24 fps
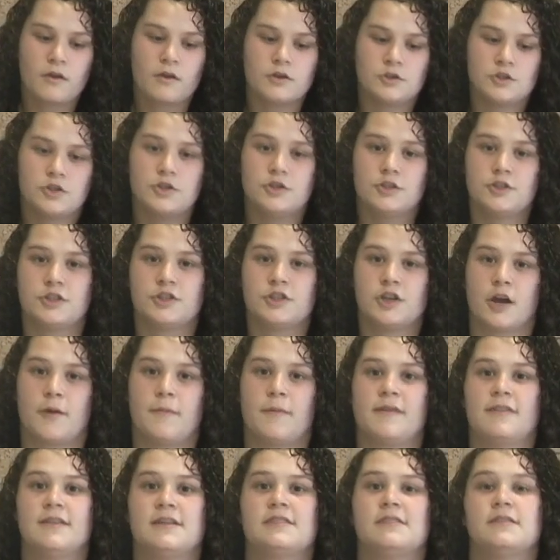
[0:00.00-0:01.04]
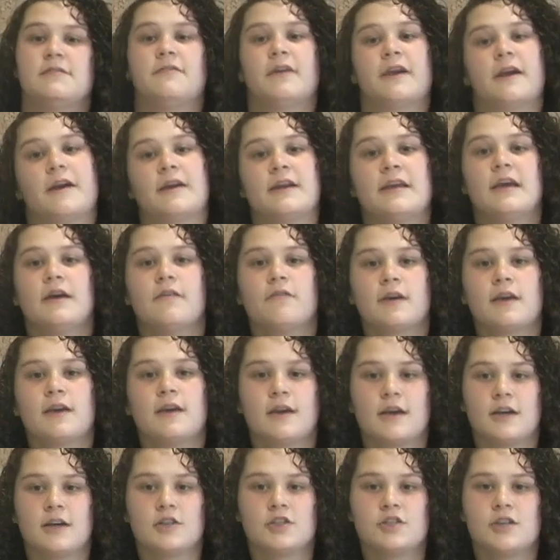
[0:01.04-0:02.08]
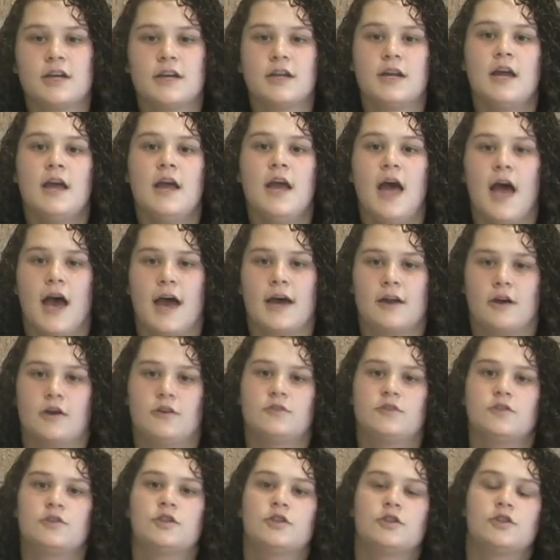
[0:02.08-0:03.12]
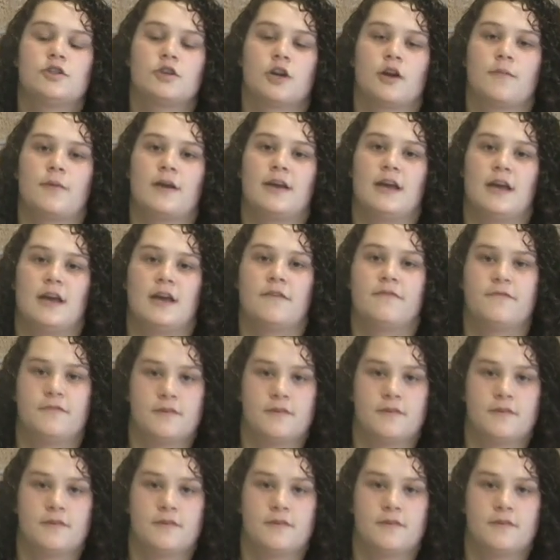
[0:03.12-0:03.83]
to determine the severity of a concussion and also determine if